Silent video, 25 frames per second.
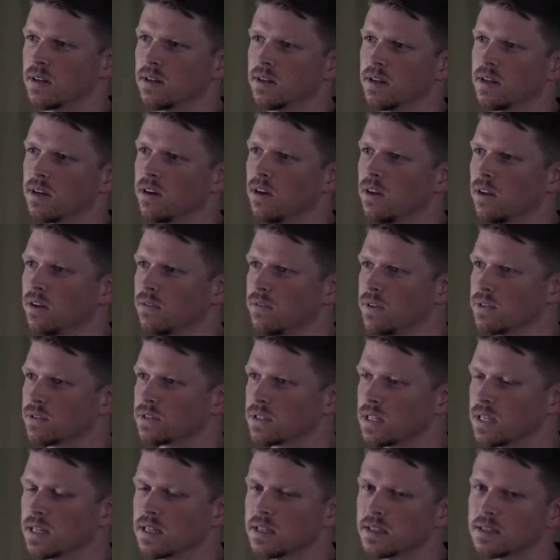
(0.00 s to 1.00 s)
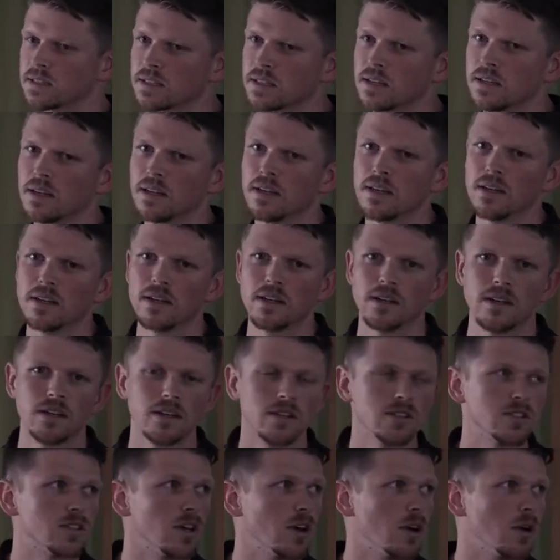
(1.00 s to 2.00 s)
and all of those things.
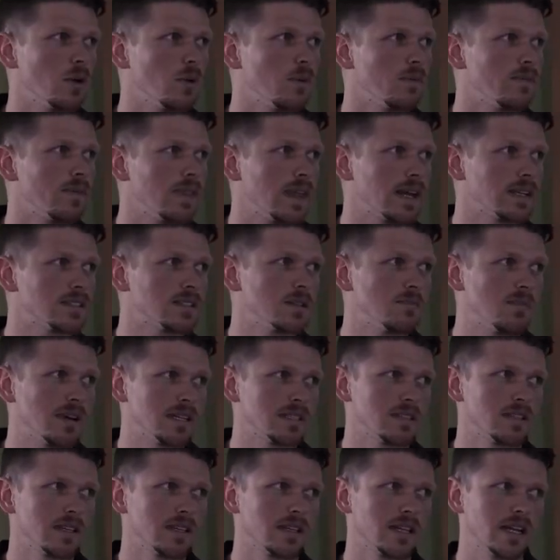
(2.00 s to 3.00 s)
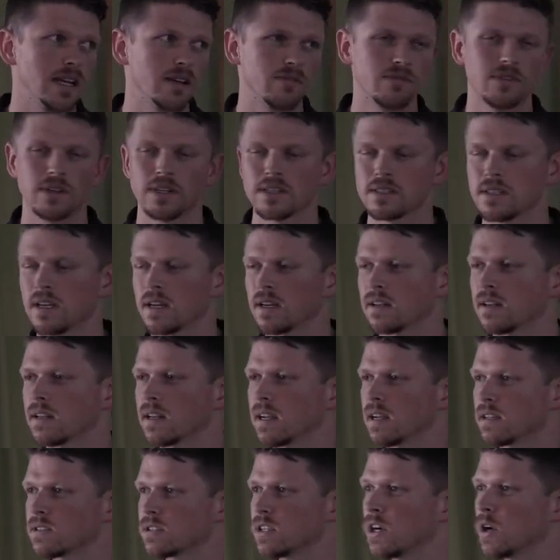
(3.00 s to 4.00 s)
So that's the best thing that FES
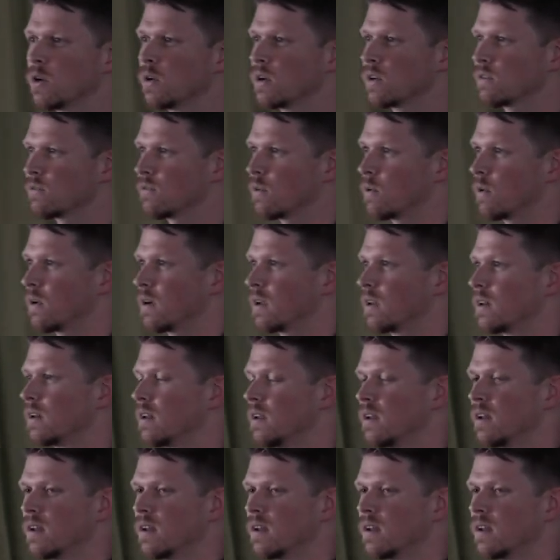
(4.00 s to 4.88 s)
cycling has going for it.